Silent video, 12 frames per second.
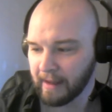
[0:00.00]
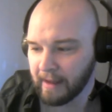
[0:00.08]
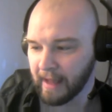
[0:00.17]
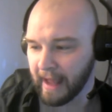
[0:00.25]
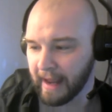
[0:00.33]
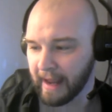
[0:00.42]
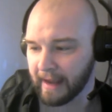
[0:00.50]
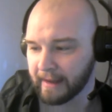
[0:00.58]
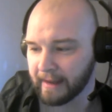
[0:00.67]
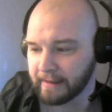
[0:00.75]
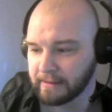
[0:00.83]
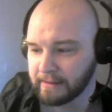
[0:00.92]

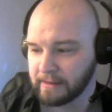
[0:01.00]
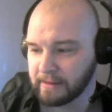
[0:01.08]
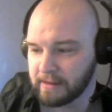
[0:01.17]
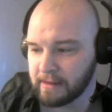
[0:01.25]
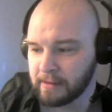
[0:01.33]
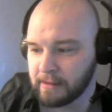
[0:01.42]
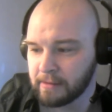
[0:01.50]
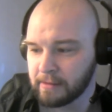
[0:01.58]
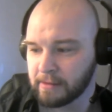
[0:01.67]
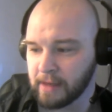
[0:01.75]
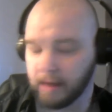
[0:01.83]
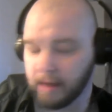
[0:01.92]
And
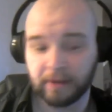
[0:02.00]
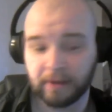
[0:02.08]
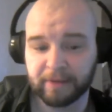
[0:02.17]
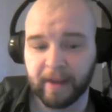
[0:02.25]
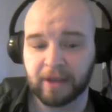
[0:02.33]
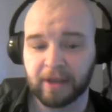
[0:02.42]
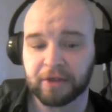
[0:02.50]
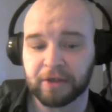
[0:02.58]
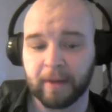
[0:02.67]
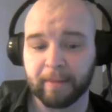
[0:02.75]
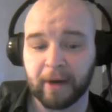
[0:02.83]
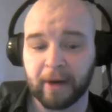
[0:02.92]
just making sure my
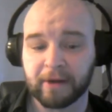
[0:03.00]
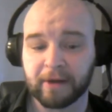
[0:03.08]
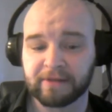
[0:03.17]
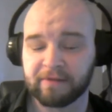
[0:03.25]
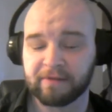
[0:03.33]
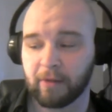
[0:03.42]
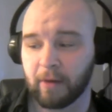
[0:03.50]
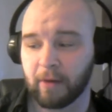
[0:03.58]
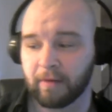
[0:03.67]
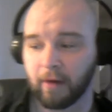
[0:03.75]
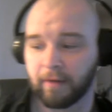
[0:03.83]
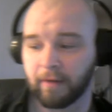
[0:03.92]
beer doesn't foam
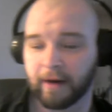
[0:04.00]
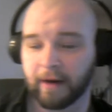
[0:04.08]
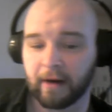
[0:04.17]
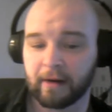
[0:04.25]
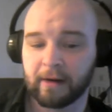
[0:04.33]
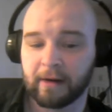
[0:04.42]
over here.